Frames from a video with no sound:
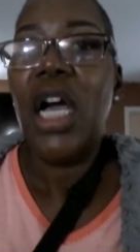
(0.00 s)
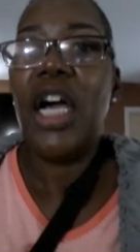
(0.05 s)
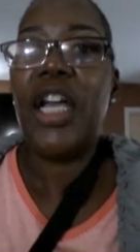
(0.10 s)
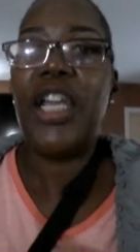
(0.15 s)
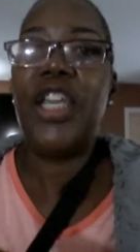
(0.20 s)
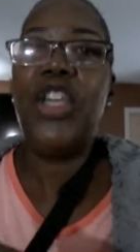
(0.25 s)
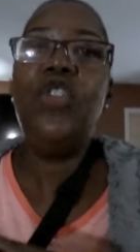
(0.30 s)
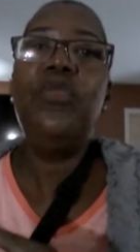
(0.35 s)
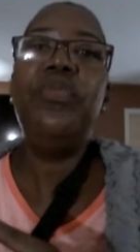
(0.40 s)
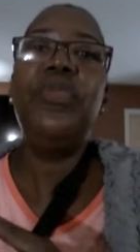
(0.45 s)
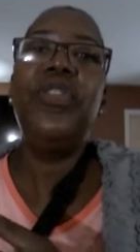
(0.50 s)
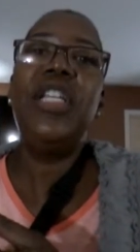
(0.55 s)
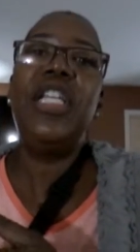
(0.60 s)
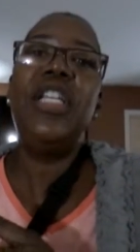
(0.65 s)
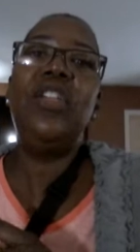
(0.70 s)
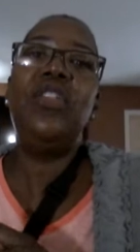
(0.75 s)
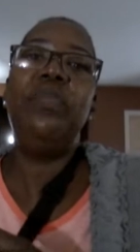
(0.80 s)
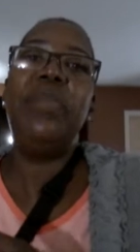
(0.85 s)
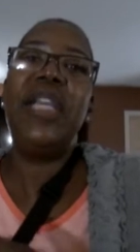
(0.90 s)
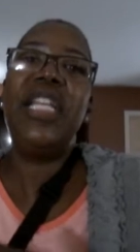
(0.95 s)
A Huber
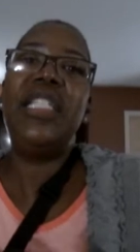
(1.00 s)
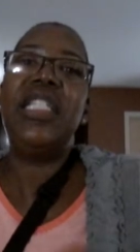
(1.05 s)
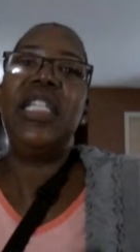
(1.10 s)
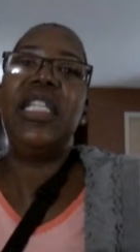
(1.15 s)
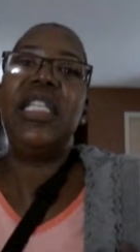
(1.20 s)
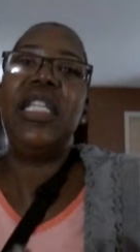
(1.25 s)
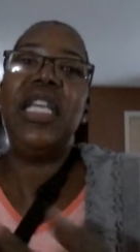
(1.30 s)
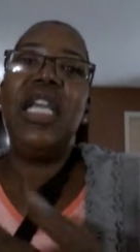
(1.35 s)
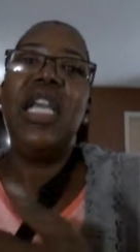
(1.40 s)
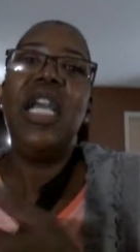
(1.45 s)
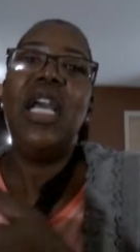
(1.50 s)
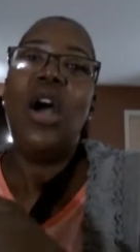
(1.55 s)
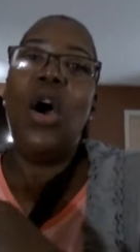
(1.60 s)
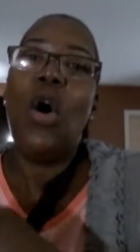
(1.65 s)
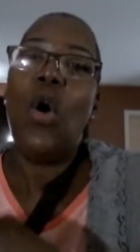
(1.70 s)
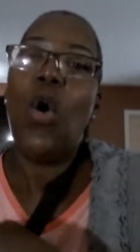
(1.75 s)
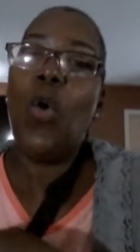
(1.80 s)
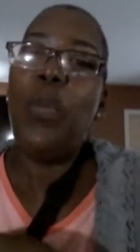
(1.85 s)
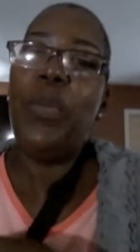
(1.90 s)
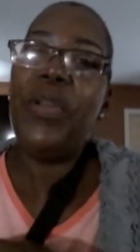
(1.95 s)
needle basically
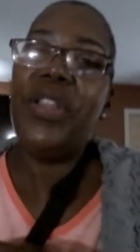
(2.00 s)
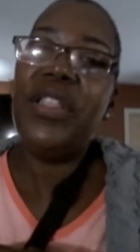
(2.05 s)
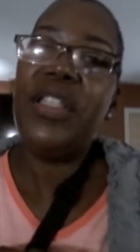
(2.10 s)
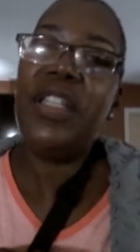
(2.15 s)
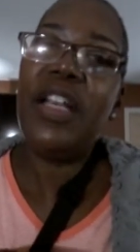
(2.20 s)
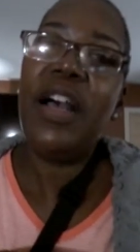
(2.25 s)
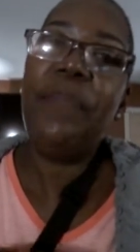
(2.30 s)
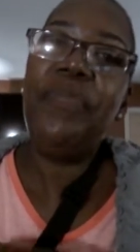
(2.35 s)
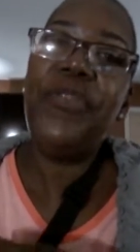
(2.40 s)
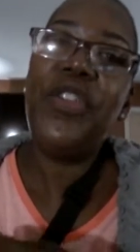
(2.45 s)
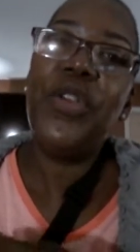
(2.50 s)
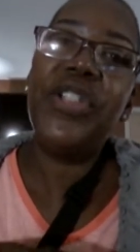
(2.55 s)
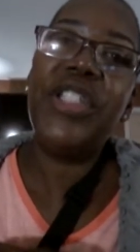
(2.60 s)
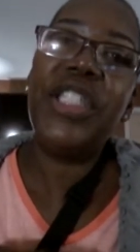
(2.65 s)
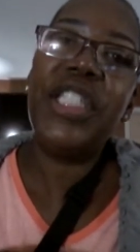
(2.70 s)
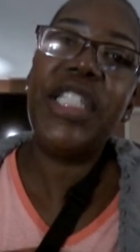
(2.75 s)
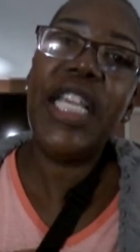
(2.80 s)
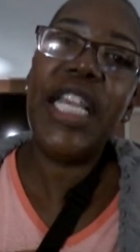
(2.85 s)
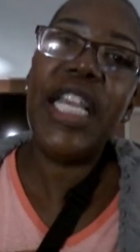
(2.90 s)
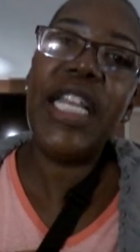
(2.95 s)
opens up your
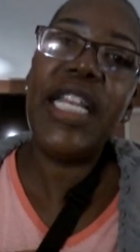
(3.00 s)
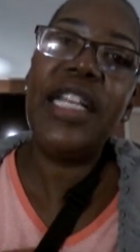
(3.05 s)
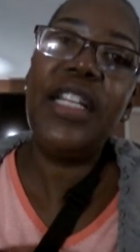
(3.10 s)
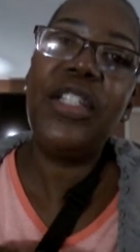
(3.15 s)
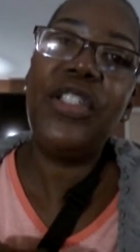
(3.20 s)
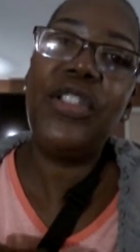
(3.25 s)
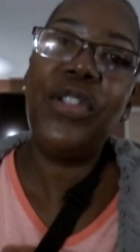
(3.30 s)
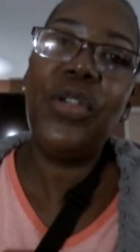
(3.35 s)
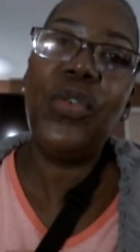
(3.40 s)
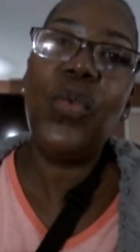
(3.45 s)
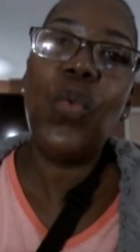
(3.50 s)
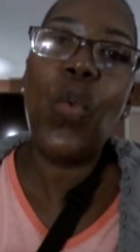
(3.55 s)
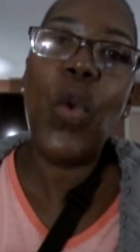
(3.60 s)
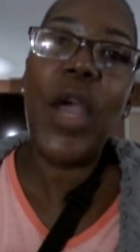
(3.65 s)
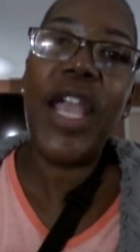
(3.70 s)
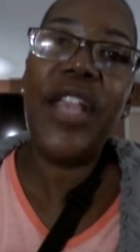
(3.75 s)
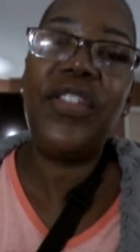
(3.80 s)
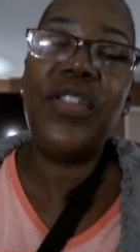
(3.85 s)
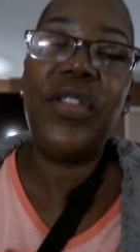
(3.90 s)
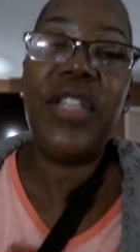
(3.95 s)
skin in a certain
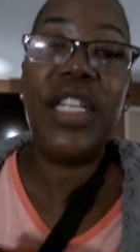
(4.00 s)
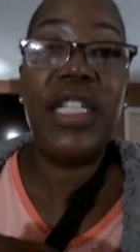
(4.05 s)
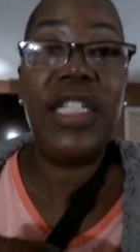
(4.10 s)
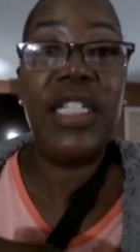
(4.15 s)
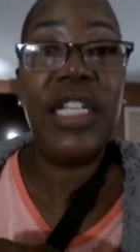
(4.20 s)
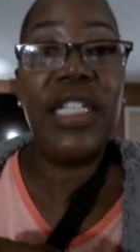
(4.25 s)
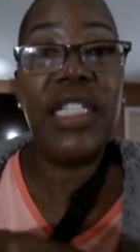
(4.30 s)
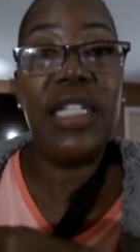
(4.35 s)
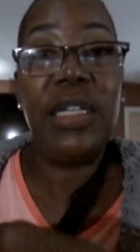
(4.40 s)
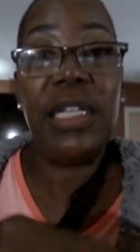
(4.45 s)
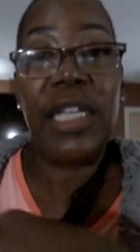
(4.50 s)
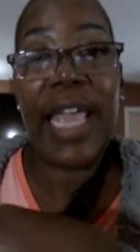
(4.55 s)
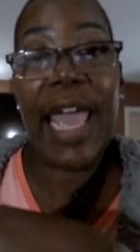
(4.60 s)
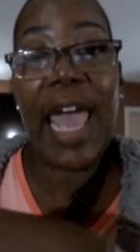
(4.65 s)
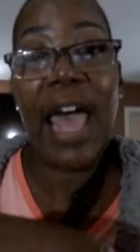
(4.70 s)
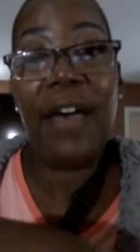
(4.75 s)
way so that it doesn't